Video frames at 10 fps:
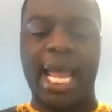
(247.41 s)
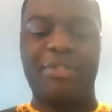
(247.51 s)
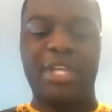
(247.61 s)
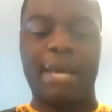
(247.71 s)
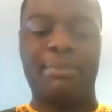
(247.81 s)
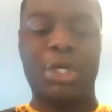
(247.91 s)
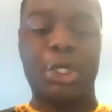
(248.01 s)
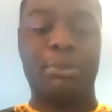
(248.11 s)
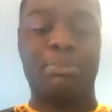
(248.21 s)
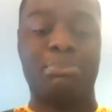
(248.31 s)
And then I'm going
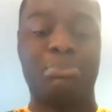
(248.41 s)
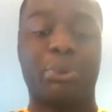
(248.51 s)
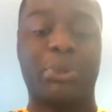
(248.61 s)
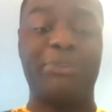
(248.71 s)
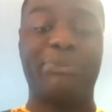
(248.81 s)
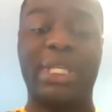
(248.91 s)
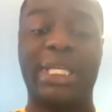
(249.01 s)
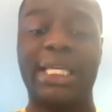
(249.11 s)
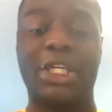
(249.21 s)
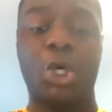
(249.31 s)
to
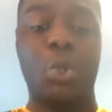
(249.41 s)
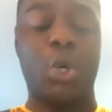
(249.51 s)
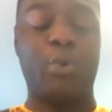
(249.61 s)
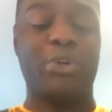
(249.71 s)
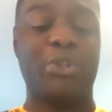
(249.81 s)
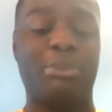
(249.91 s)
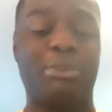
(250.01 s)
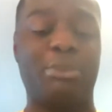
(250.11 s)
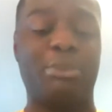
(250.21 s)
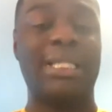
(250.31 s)
briefly go over the
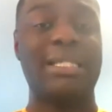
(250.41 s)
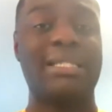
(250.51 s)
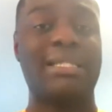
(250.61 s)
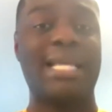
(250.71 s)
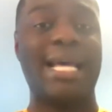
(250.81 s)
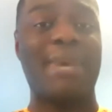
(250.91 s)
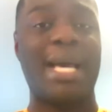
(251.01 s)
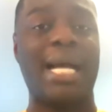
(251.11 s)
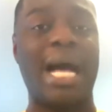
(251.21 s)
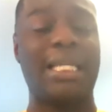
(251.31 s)
book list that
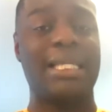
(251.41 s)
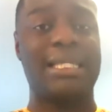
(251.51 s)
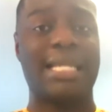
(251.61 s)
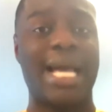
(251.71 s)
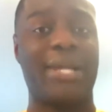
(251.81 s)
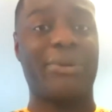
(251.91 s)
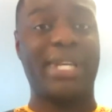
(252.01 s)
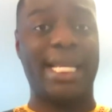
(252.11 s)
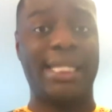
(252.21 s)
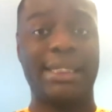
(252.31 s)
my colleagues and I
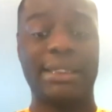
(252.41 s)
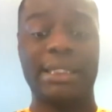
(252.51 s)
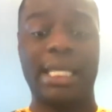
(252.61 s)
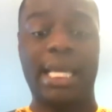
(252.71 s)
created.